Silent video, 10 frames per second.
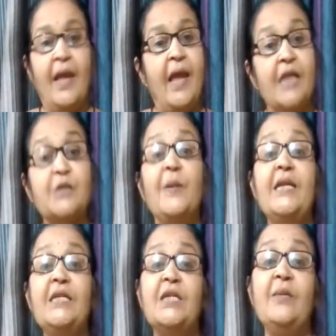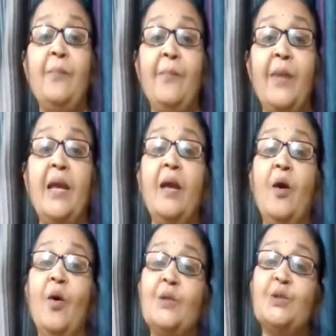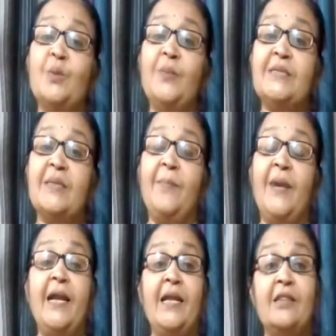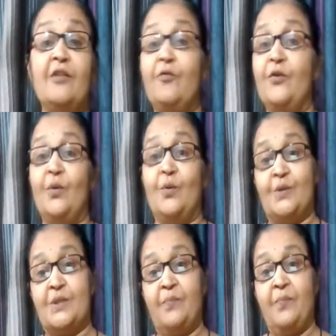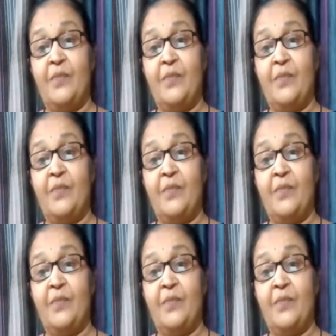Explanation may also be supplied in the footnotes,